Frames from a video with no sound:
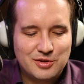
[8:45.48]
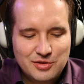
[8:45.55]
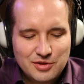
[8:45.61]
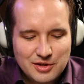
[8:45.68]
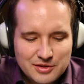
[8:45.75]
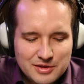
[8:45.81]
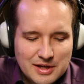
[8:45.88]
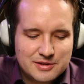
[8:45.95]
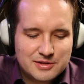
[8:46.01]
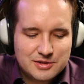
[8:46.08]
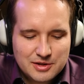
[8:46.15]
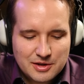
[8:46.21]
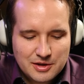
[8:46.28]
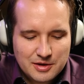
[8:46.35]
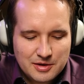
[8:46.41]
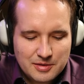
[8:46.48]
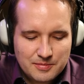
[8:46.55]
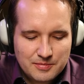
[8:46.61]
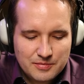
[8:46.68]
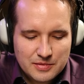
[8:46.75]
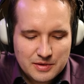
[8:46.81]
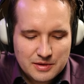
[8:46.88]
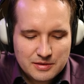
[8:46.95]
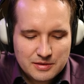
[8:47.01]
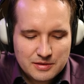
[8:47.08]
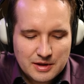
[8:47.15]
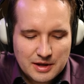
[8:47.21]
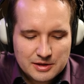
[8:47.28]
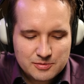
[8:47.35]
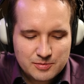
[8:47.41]
you think that's
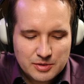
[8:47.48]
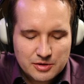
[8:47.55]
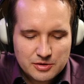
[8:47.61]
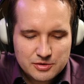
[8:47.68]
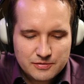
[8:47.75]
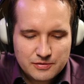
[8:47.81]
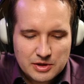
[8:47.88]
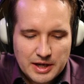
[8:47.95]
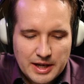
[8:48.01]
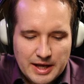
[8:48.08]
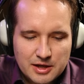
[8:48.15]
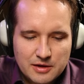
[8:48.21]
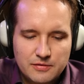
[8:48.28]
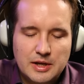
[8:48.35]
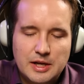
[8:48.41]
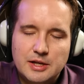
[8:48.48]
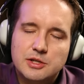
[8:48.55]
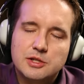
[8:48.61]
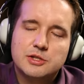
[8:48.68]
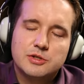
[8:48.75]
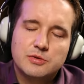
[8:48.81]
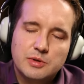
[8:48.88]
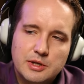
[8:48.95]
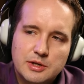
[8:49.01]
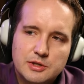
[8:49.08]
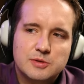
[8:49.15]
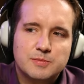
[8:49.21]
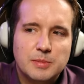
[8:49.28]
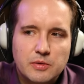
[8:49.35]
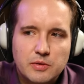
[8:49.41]
because of a lack of industry
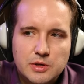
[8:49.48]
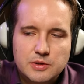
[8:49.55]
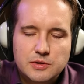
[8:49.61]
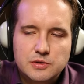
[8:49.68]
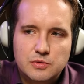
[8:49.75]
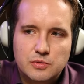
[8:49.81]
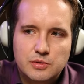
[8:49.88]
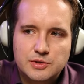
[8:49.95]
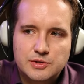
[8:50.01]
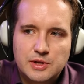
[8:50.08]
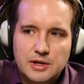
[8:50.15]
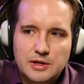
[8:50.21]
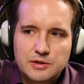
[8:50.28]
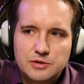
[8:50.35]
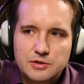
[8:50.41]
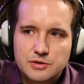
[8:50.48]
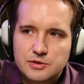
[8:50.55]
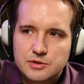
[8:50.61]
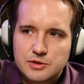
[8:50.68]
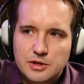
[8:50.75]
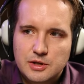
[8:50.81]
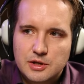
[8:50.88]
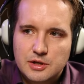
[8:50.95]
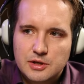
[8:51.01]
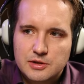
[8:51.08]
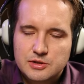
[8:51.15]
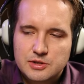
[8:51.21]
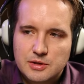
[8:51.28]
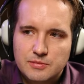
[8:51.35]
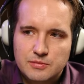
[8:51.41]
experience, or is that just
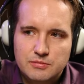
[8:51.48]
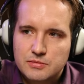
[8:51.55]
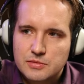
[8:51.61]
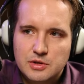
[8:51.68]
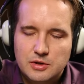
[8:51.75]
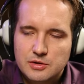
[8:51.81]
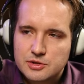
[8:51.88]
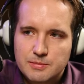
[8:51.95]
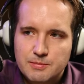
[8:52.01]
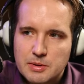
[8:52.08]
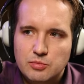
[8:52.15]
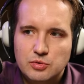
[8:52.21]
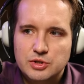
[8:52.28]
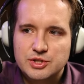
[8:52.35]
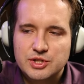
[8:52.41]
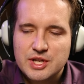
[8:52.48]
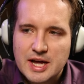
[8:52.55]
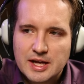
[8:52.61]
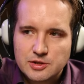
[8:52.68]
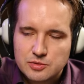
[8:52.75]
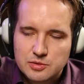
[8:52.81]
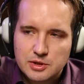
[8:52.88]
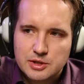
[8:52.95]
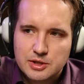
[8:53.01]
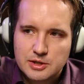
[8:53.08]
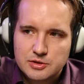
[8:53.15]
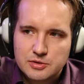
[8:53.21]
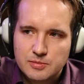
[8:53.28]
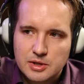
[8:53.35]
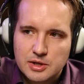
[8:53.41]
some people just naturally
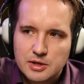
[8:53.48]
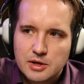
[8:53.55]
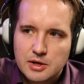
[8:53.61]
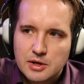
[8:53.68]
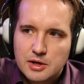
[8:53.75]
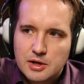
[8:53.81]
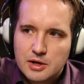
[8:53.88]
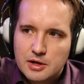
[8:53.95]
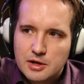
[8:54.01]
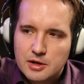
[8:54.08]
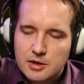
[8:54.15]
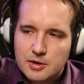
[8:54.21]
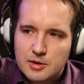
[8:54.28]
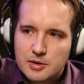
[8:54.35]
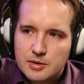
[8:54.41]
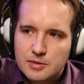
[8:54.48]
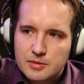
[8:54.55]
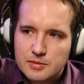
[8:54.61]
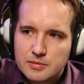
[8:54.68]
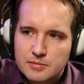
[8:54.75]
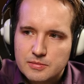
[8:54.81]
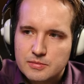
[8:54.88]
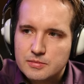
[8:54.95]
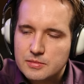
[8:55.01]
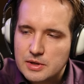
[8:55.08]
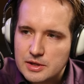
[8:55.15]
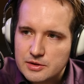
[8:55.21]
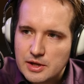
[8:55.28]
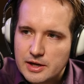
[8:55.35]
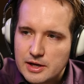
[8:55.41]
need
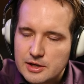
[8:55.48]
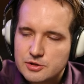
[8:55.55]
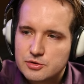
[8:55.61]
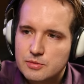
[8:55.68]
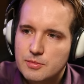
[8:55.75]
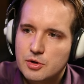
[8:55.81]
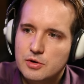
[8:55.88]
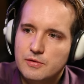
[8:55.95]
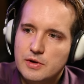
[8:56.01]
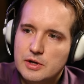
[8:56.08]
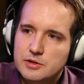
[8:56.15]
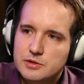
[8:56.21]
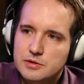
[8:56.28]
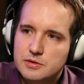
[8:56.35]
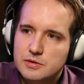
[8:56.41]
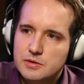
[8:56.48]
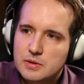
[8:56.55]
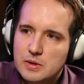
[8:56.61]
that extra motivation?